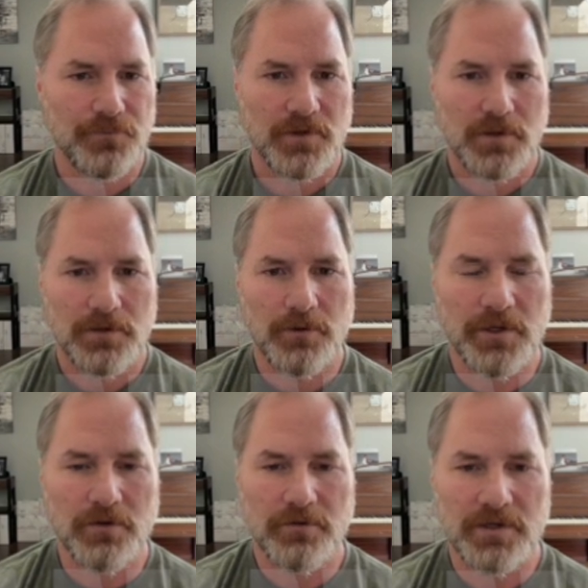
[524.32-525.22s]
There we
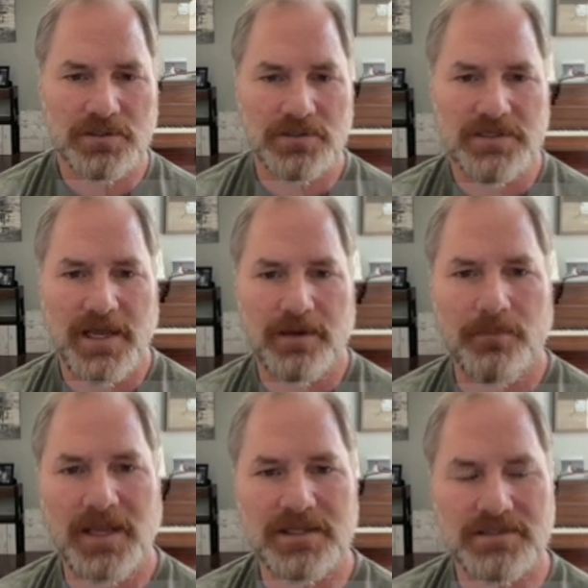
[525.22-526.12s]
go. There's the tag,
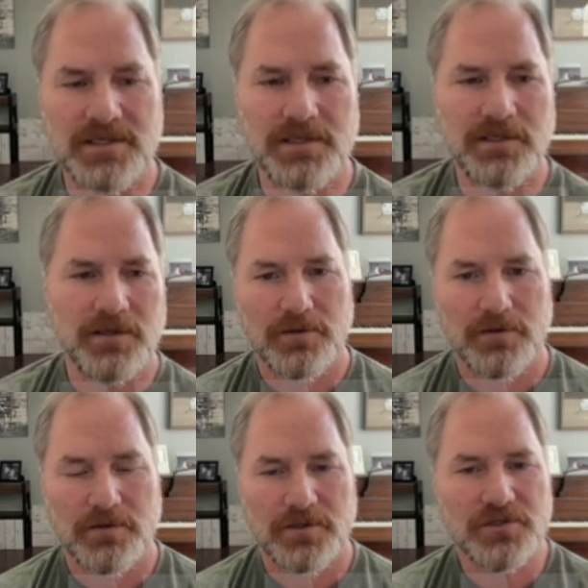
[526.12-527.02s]
Manzini.
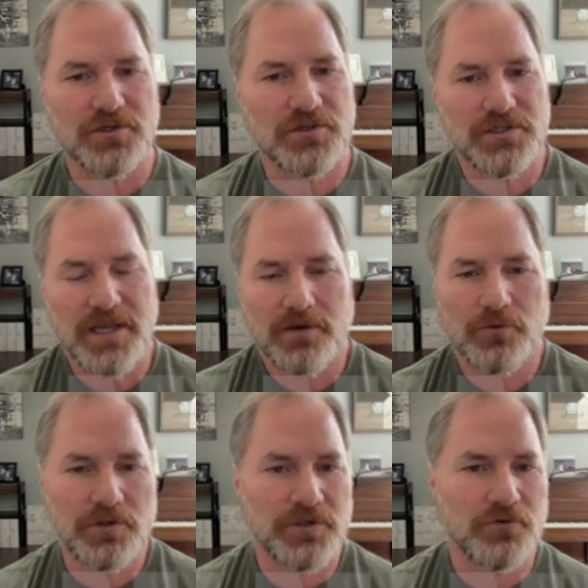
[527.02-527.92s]
This shirt just had a
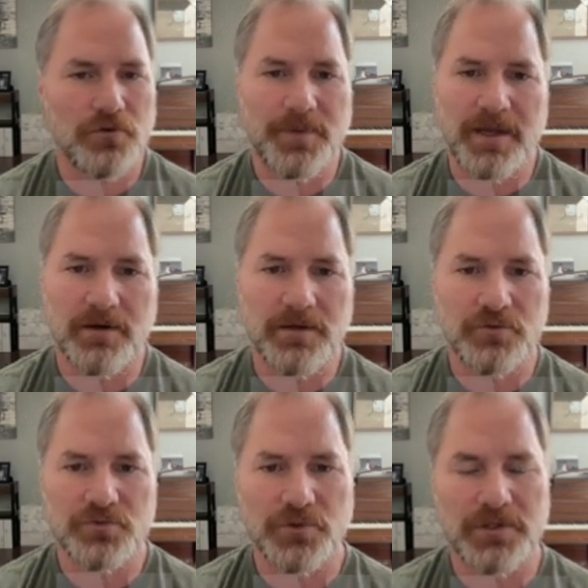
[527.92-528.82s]
really cool pattern. It
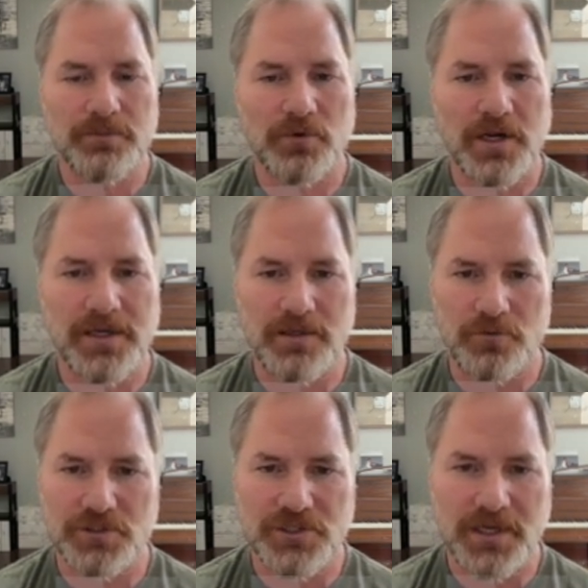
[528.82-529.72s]
was really bright. It
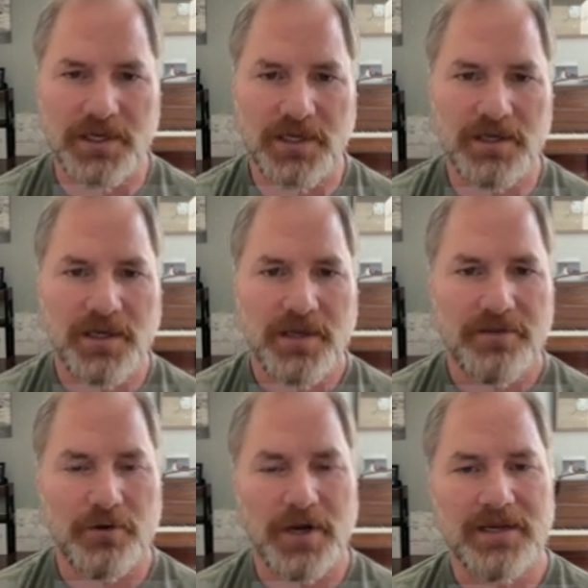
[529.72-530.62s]
was shiny.
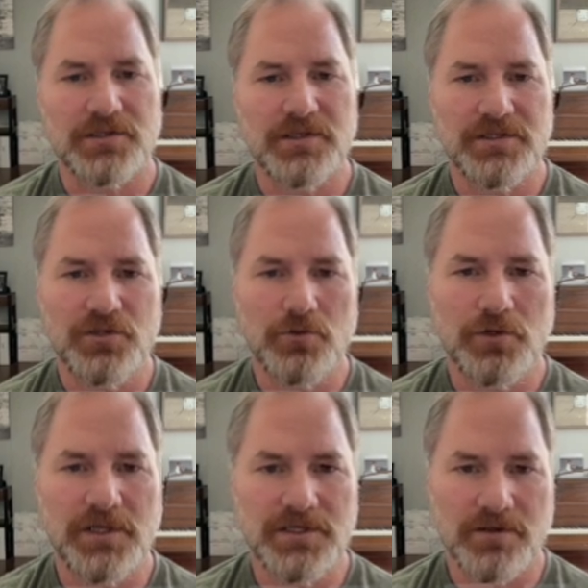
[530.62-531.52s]
There were actually 2 of
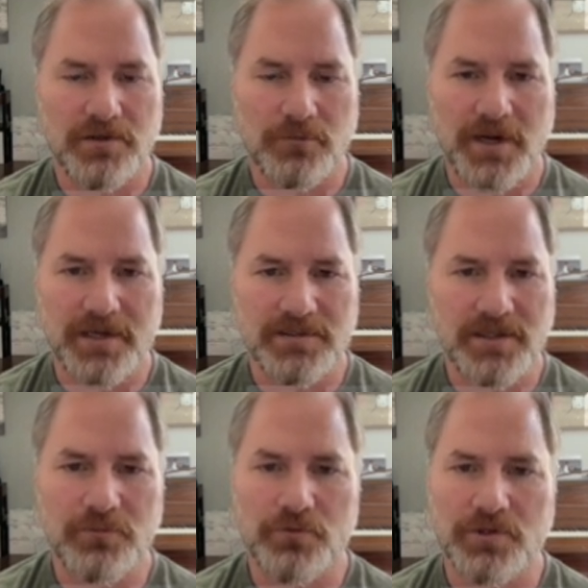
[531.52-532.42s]
these on the racks, and
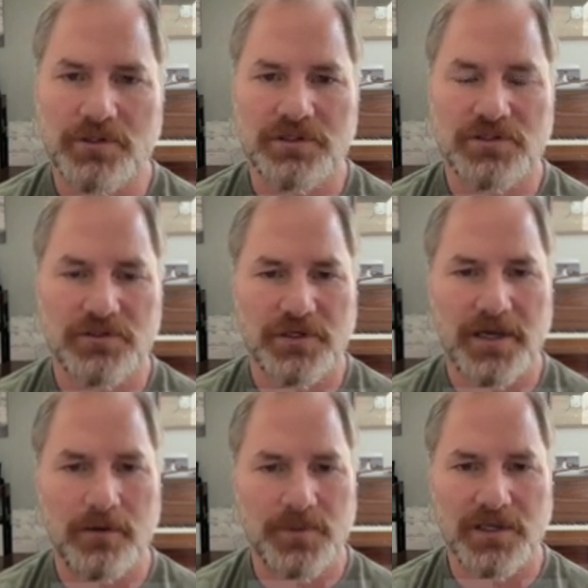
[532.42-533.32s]
they really stood
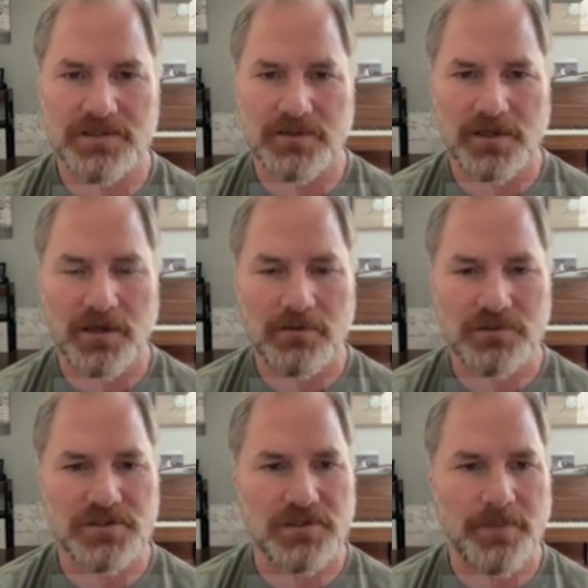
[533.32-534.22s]
out because of the
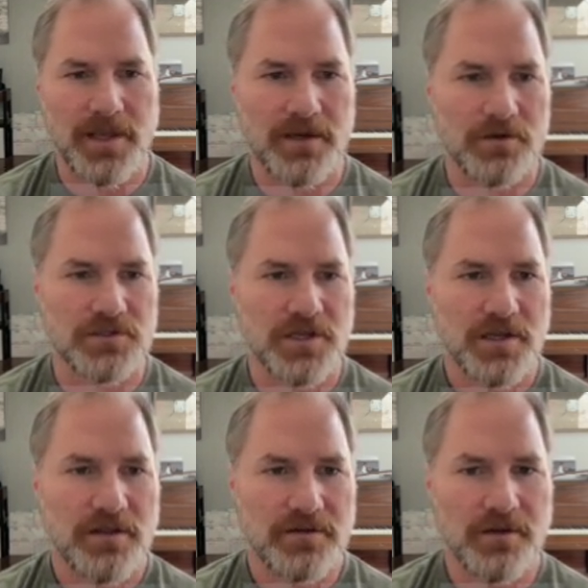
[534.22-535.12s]
colors and the patterns.
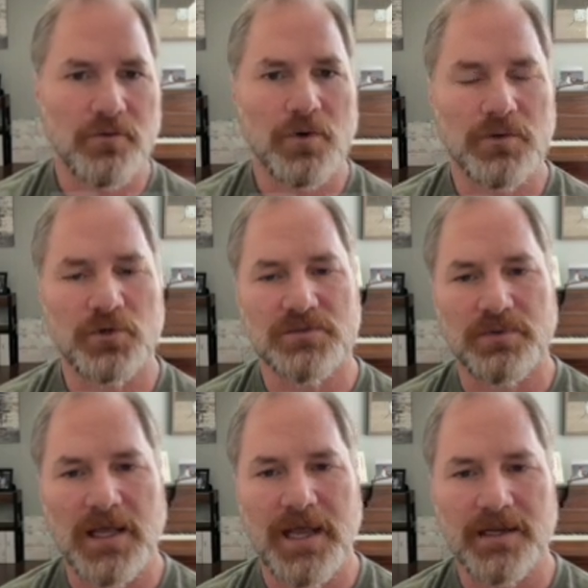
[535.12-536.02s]
The other one was
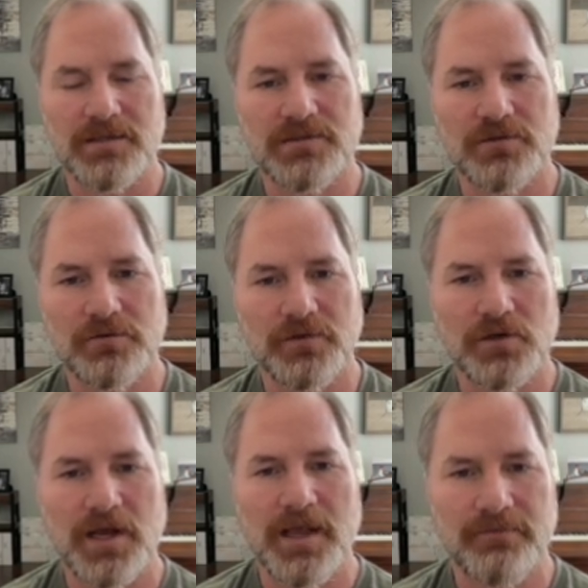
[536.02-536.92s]
black and silver.
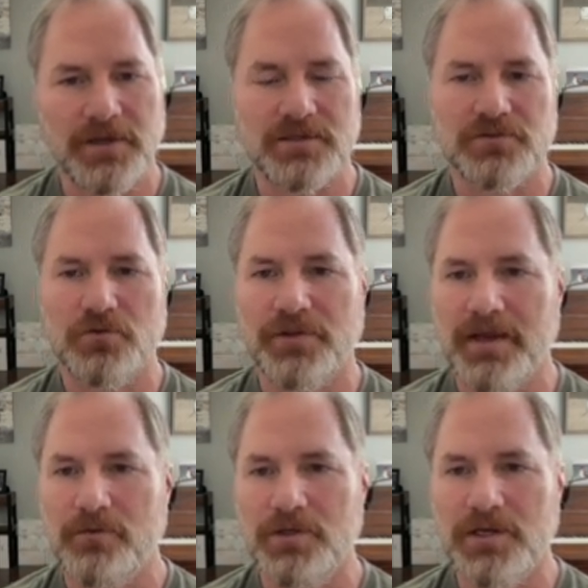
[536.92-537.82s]
I have not sold
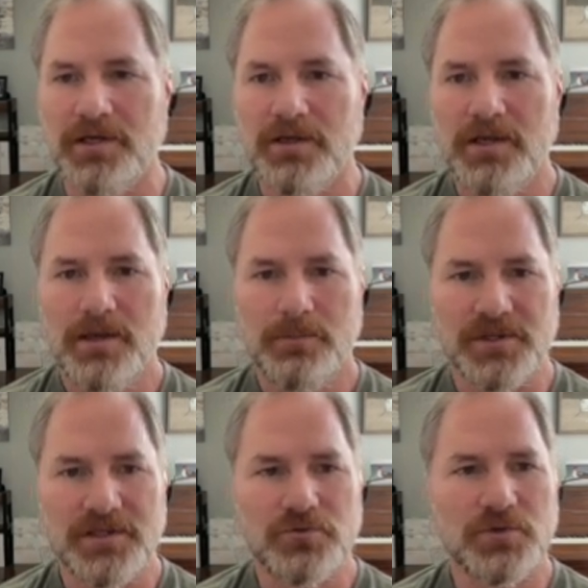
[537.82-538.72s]
that one yet, but
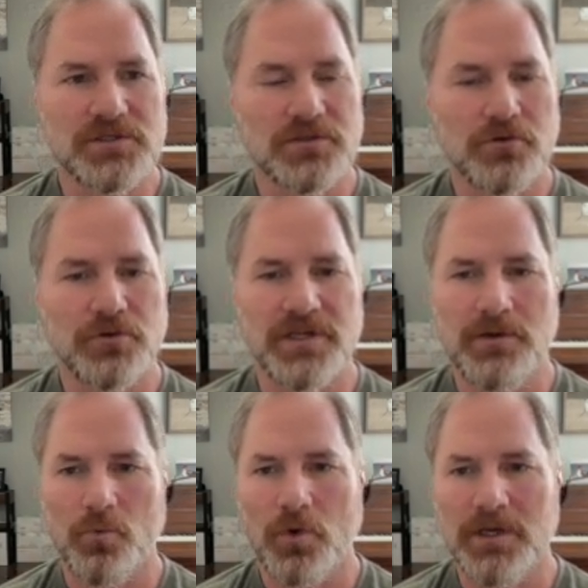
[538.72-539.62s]
this one sold
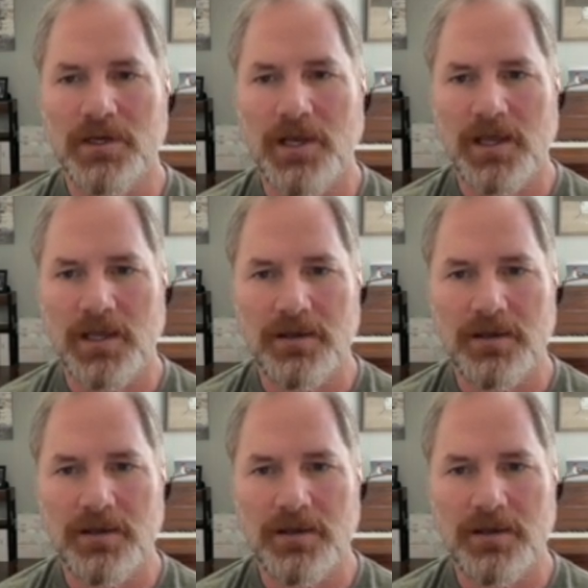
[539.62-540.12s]
in one day,